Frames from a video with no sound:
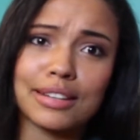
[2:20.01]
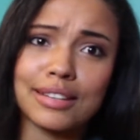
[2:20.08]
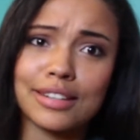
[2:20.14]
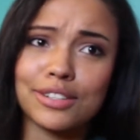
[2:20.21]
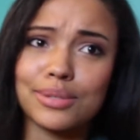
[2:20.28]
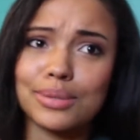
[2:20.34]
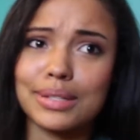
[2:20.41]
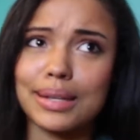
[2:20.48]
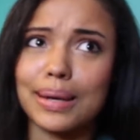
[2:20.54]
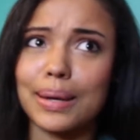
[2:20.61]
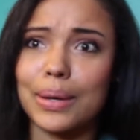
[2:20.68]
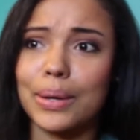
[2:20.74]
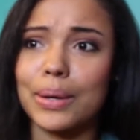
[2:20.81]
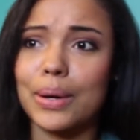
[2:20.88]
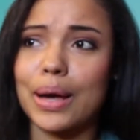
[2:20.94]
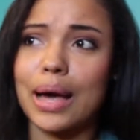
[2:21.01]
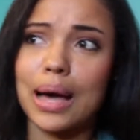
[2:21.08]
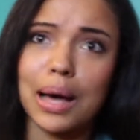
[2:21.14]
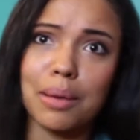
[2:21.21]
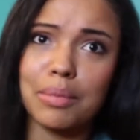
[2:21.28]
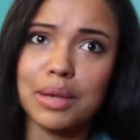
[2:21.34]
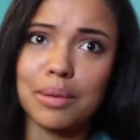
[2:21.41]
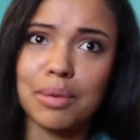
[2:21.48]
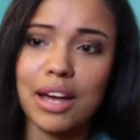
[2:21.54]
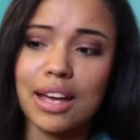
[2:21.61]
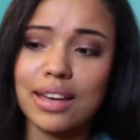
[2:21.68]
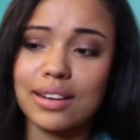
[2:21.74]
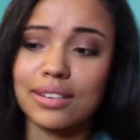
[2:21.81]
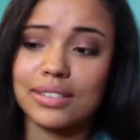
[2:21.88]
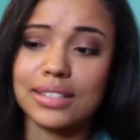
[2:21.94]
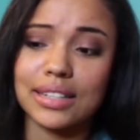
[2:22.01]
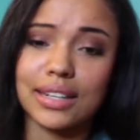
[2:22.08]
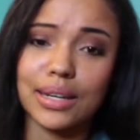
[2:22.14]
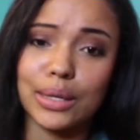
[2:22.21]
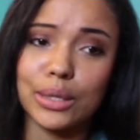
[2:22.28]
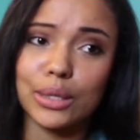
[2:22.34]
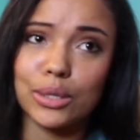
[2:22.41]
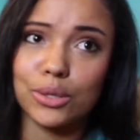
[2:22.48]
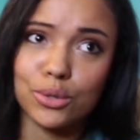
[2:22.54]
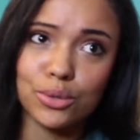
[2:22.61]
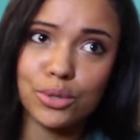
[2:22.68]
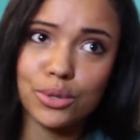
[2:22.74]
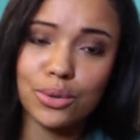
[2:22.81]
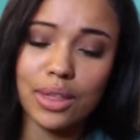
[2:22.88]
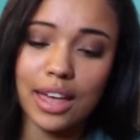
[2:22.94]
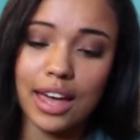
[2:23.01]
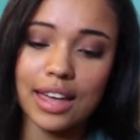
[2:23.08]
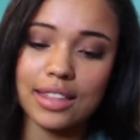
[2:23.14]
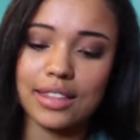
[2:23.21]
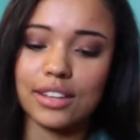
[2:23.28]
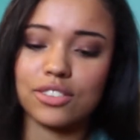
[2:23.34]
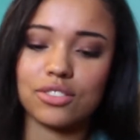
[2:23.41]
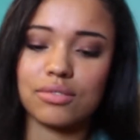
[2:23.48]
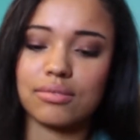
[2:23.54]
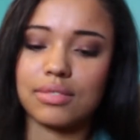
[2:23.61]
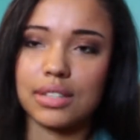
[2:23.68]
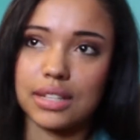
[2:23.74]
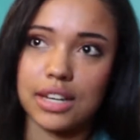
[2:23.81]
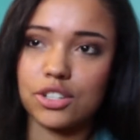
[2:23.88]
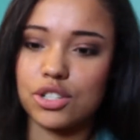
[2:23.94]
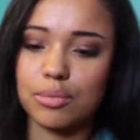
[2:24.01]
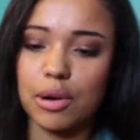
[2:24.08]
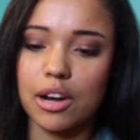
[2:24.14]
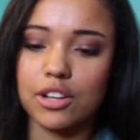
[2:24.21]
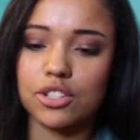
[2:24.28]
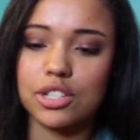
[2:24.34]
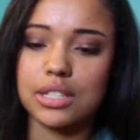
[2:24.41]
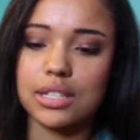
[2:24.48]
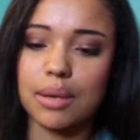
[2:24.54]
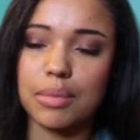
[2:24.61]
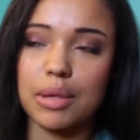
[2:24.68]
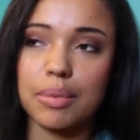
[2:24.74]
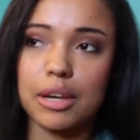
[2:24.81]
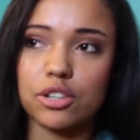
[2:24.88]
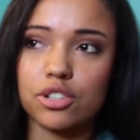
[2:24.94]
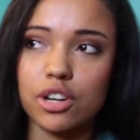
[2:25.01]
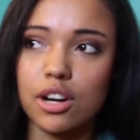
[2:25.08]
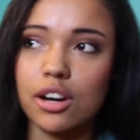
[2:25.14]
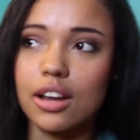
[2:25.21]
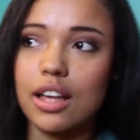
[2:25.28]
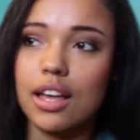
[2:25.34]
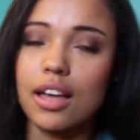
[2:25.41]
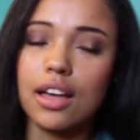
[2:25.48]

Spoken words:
And then she was like, I'm gonna buy it. And I was like, you do that. And then the day she bought it, she sent me a picture